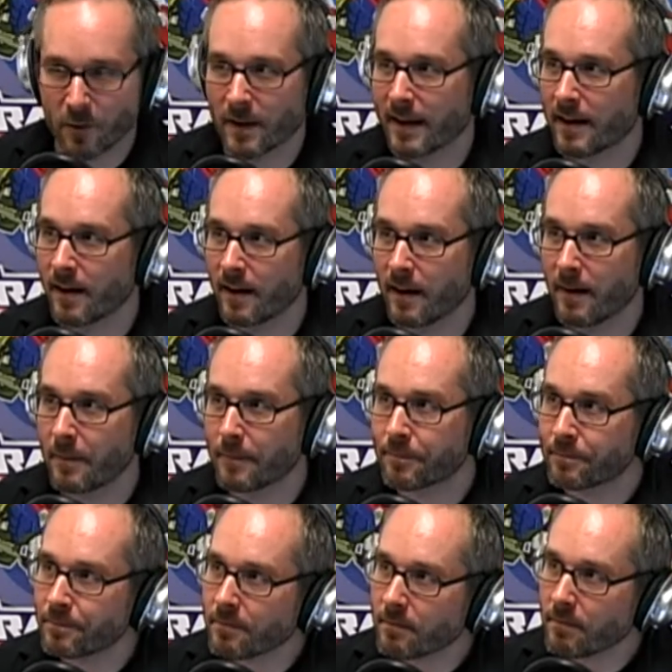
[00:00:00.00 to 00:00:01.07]
more like,
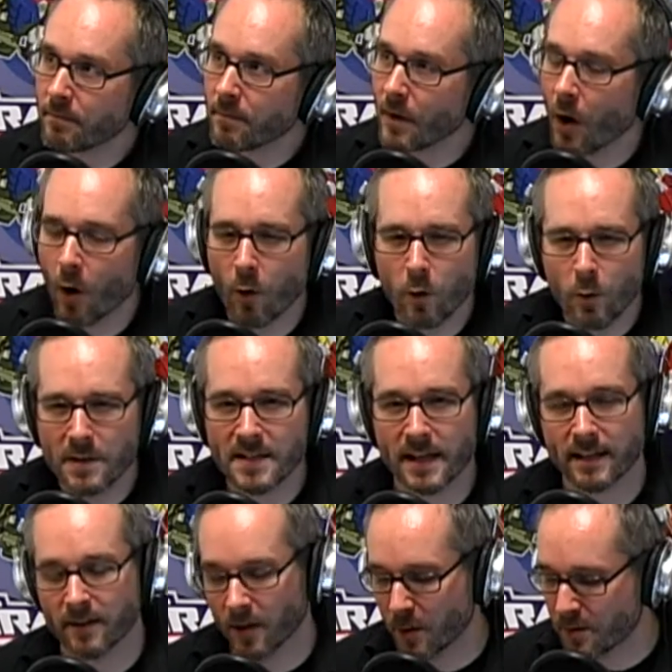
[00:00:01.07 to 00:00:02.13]
oh, who was
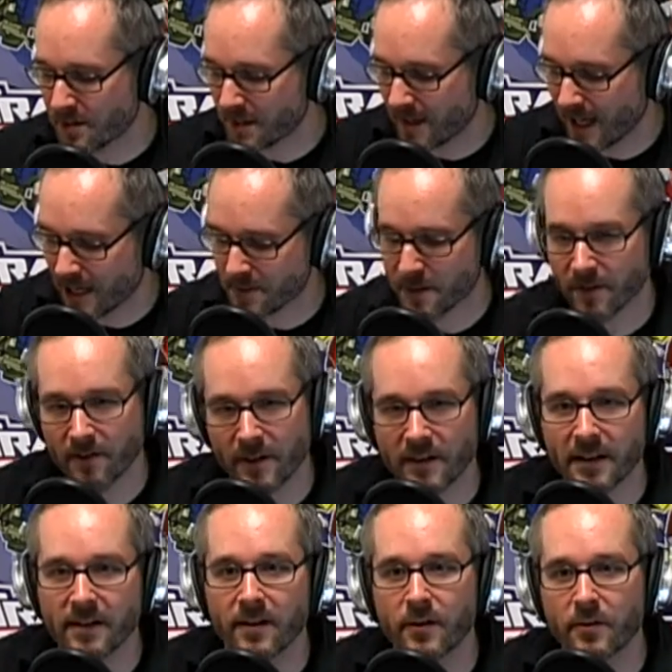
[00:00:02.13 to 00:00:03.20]
that ghost in Casper the
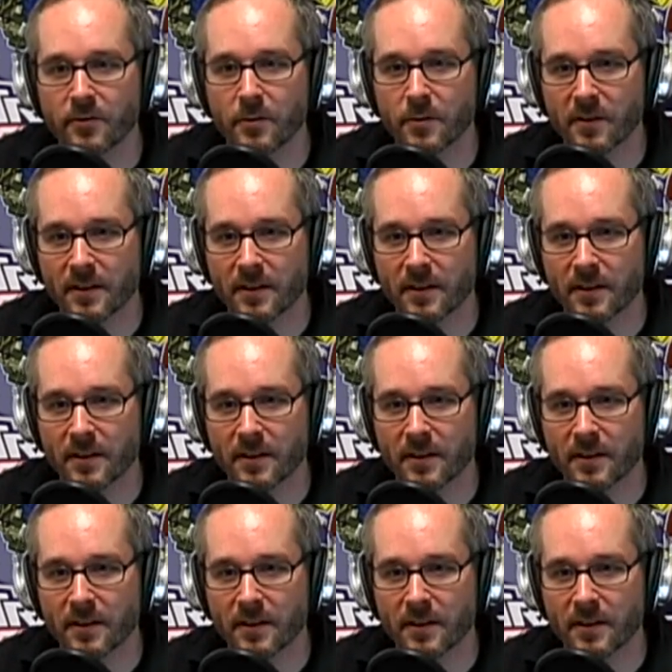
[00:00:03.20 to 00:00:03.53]
Friendly Ghost who was,